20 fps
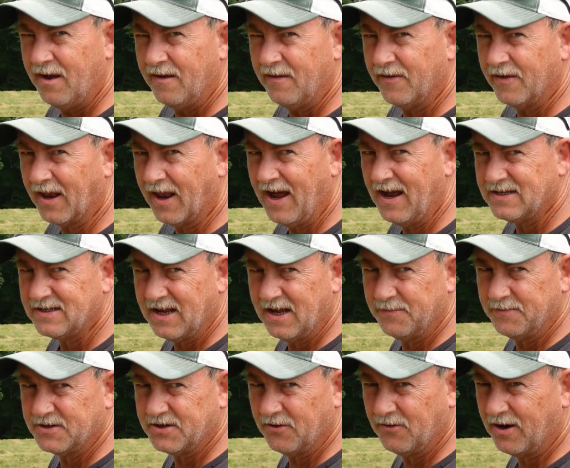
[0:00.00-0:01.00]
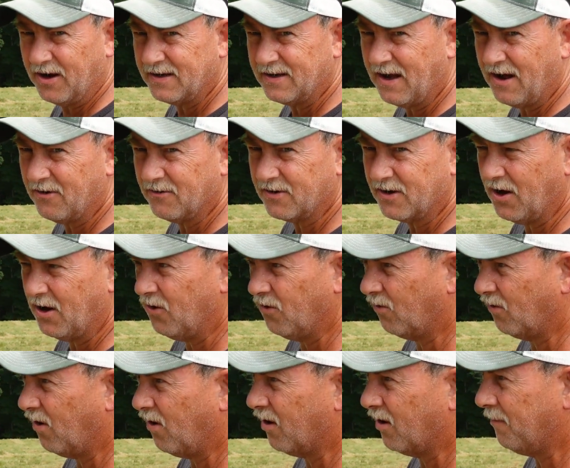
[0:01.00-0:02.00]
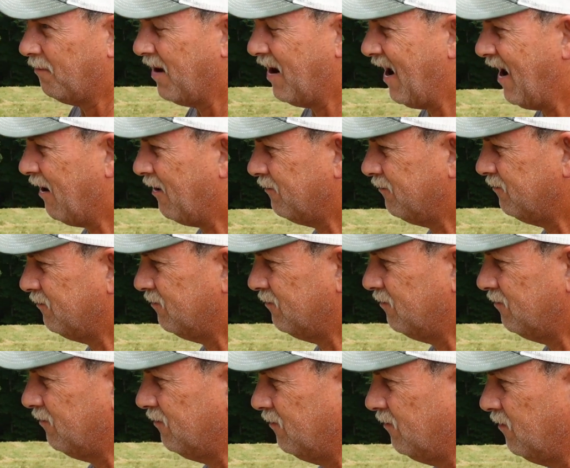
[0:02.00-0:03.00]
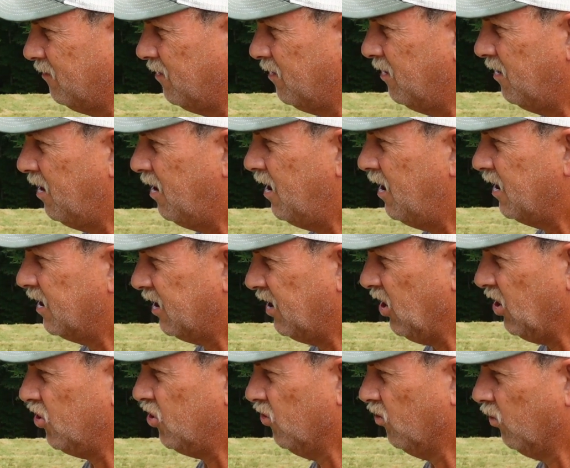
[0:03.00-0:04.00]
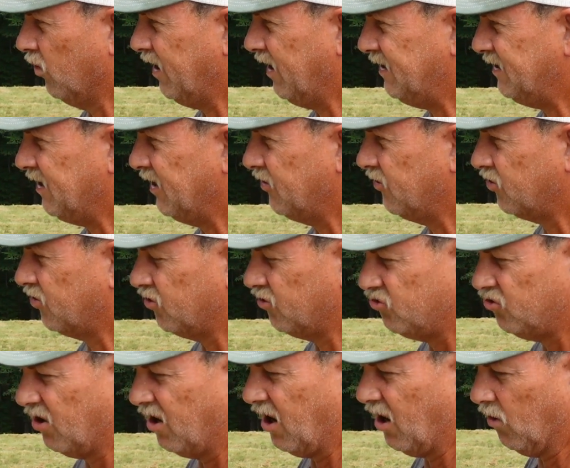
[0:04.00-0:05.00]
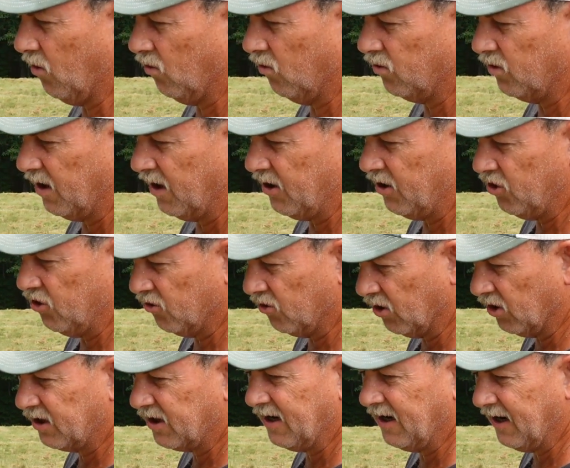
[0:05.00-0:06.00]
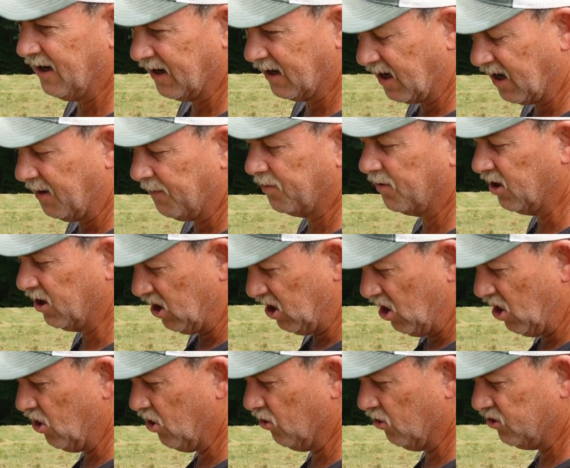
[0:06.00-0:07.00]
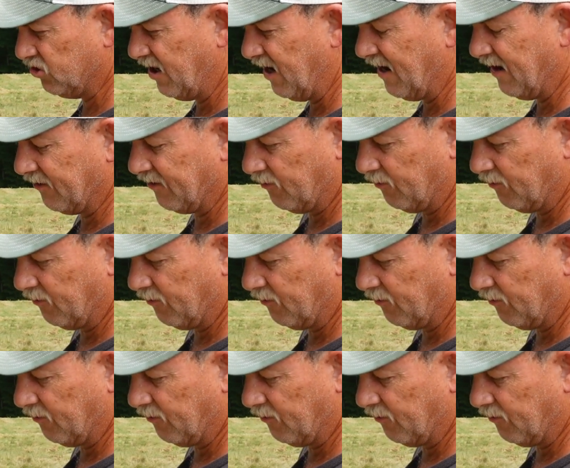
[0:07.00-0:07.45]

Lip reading: The last episode I talked a whole lot about getting your weeds under control, and you're looking at a couple of years down the